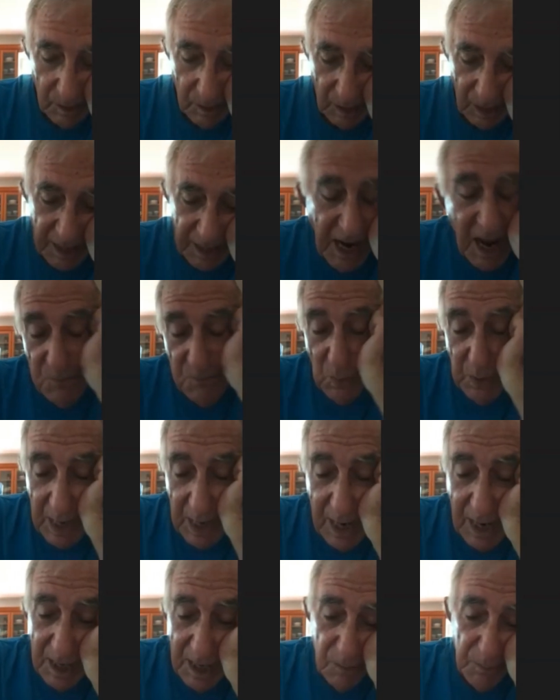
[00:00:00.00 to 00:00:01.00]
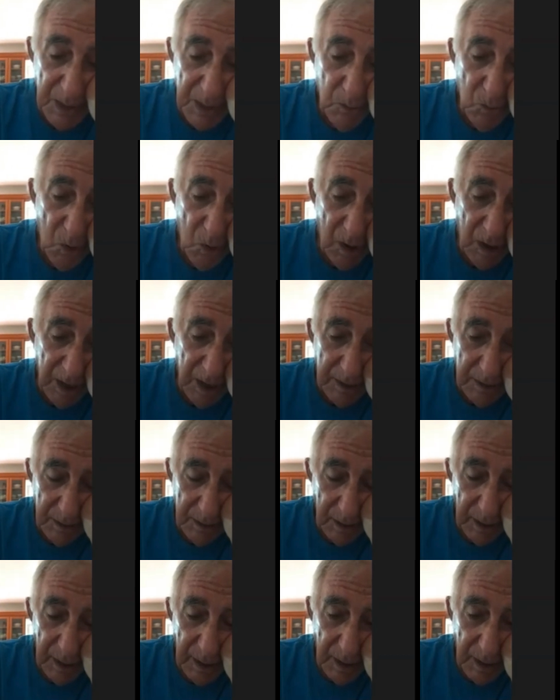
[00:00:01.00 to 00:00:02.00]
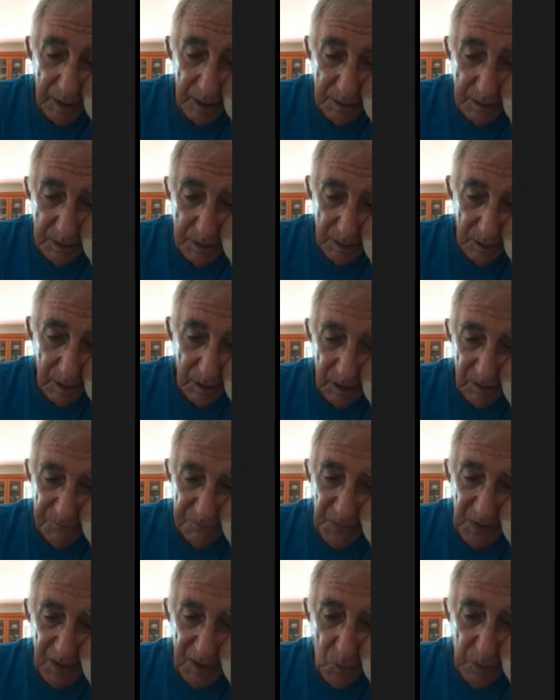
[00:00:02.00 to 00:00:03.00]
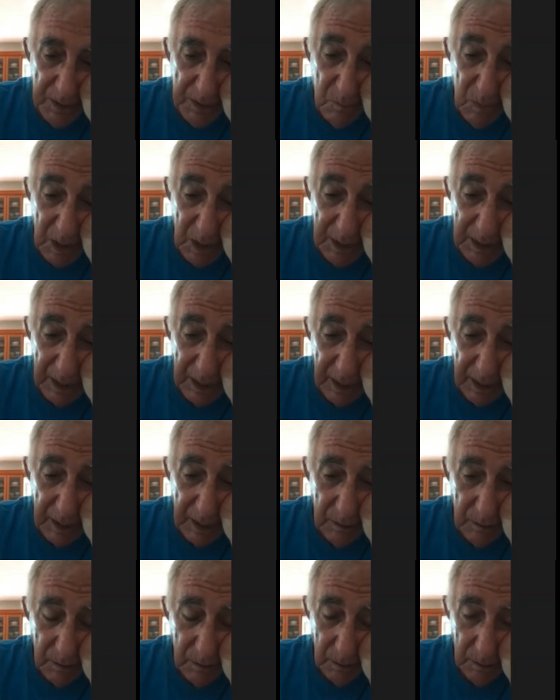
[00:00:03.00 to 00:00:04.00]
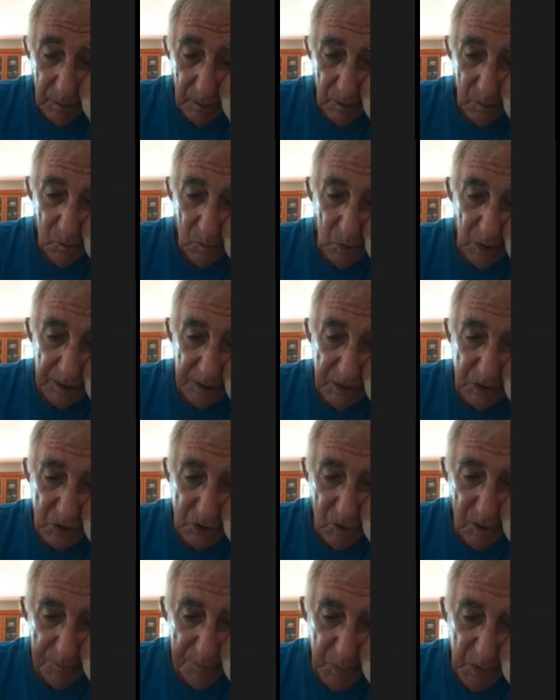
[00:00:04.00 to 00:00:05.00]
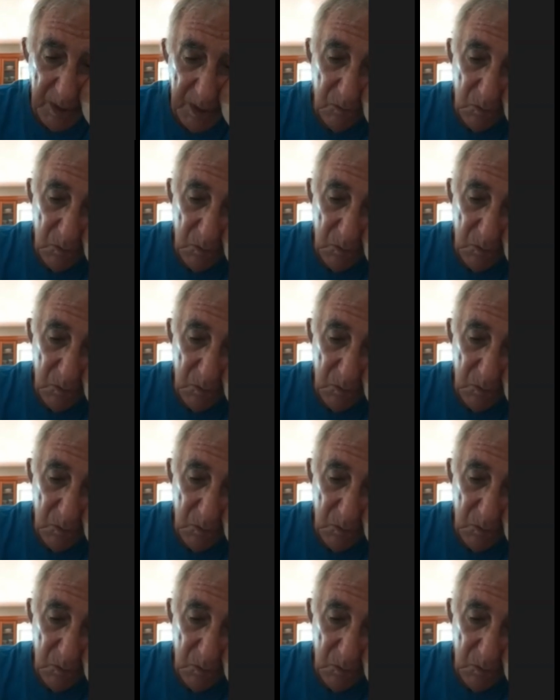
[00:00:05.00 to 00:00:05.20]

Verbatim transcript: I gave him what I had in my wallet. And uh, following, we're at the script reading.